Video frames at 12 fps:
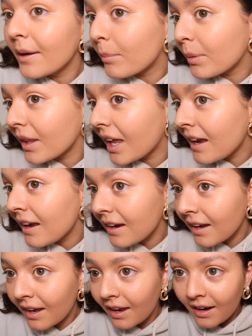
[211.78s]

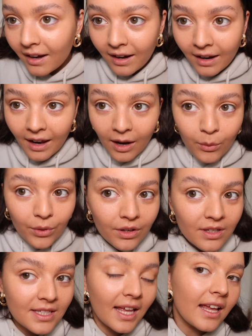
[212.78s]
blended. I
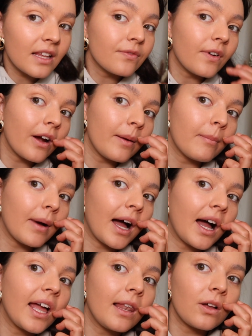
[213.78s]
wouldn't say it's very
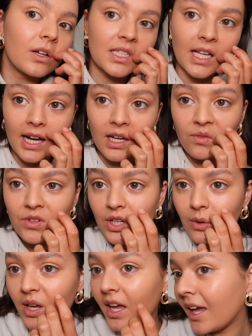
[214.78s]
matte. It looks kind of
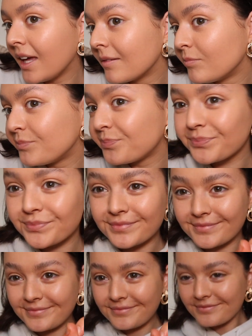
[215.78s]
dewy.
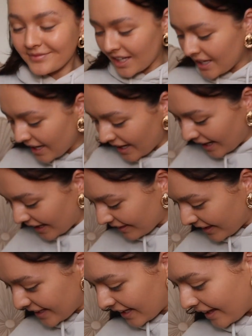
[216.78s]
I
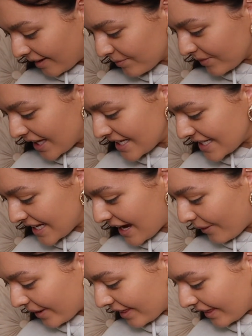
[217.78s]
like it. Let's see how it